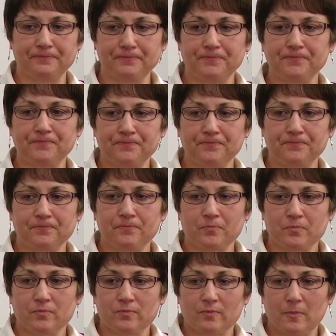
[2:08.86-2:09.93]
Okay.
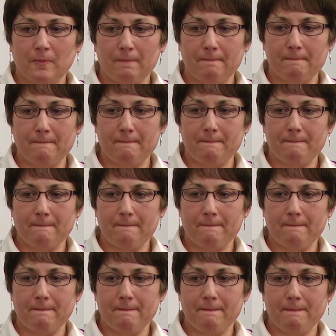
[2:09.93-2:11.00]
So
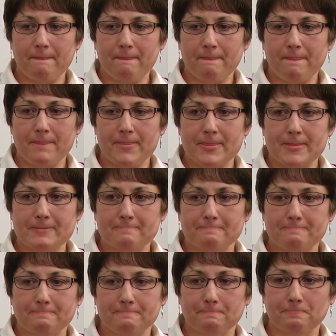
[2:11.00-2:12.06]
who
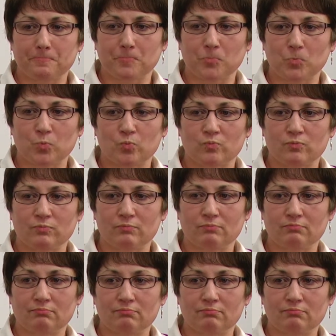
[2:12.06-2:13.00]
bakes what?